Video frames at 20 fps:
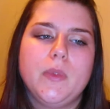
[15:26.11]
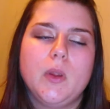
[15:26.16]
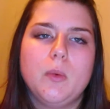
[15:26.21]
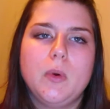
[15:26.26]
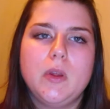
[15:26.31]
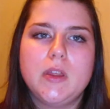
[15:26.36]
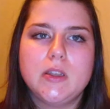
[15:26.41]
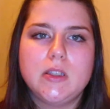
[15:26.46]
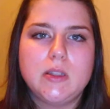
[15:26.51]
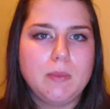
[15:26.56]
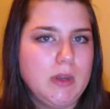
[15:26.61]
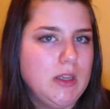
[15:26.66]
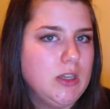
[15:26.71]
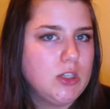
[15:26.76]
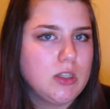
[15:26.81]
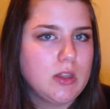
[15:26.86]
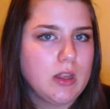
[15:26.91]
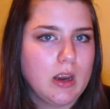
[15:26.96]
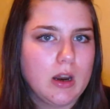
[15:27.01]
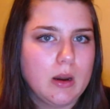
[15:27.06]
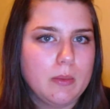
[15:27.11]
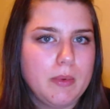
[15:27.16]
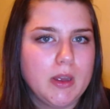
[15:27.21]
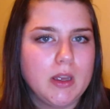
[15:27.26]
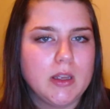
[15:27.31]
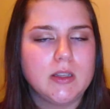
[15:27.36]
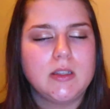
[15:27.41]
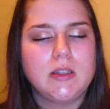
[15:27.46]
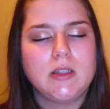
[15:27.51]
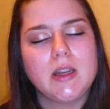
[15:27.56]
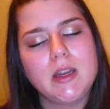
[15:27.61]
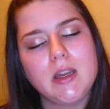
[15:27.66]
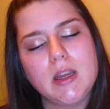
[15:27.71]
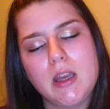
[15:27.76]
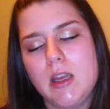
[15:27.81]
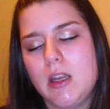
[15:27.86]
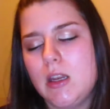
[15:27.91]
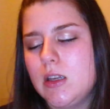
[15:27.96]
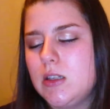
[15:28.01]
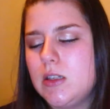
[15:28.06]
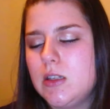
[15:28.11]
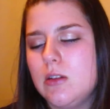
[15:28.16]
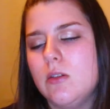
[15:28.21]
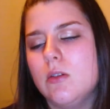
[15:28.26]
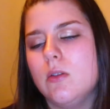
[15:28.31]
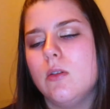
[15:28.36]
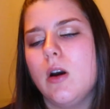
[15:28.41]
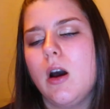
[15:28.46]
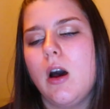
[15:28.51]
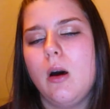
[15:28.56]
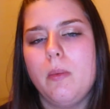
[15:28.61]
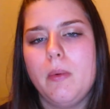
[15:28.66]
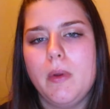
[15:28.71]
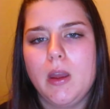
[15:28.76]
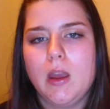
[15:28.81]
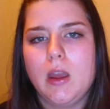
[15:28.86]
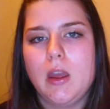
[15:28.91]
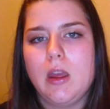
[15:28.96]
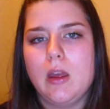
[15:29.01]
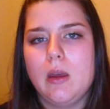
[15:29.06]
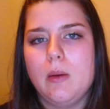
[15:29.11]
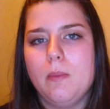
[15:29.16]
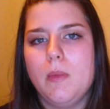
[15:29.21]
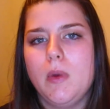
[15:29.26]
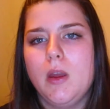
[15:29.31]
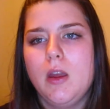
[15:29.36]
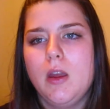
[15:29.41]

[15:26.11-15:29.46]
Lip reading: with a speech therapist dedicated to helping him